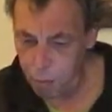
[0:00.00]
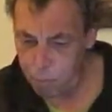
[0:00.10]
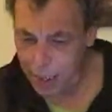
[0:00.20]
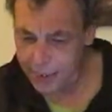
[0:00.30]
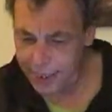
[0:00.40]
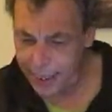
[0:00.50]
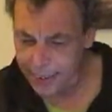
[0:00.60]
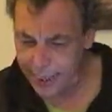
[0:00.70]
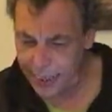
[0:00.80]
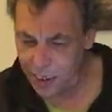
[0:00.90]
Matt
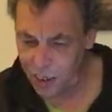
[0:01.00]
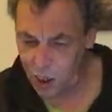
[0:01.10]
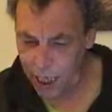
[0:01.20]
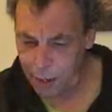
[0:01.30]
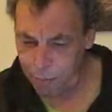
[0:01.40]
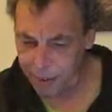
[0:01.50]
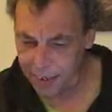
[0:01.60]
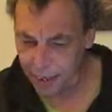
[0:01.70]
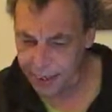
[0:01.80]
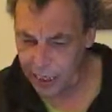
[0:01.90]
says, that's a shame
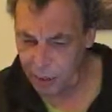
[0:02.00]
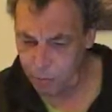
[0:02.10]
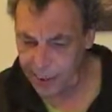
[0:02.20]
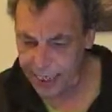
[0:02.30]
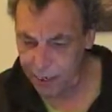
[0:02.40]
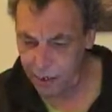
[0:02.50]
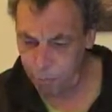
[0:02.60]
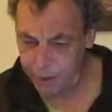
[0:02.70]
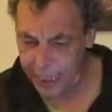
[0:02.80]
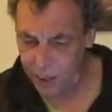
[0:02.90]
because I think you miss out
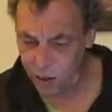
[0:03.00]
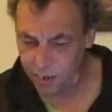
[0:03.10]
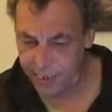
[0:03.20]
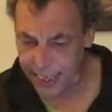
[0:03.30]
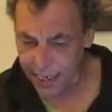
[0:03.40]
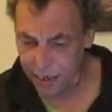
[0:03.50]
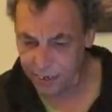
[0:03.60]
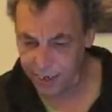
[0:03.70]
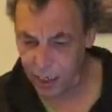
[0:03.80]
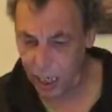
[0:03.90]
on potential
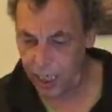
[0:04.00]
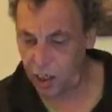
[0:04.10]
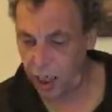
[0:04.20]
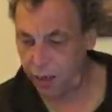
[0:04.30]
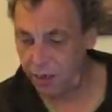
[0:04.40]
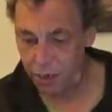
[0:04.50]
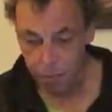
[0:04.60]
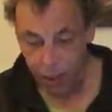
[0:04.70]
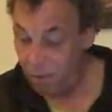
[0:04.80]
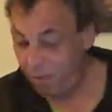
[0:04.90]
sales at car shows.
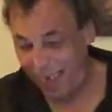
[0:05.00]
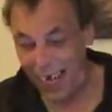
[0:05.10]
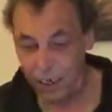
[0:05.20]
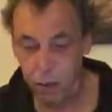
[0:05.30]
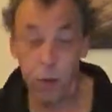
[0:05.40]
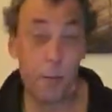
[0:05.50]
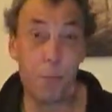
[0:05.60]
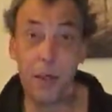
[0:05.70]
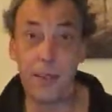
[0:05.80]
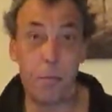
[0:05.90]
Yeah, quite
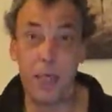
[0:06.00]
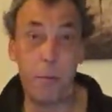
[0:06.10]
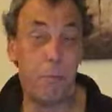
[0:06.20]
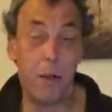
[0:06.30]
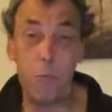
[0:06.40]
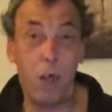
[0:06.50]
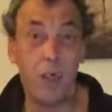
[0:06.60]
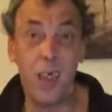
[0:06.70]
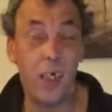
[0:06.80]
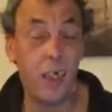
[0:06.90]
possibly, but
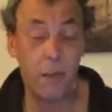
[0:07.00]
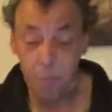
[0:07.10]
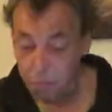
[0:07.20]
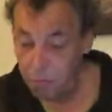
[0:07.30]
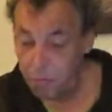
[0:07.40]
what can you do?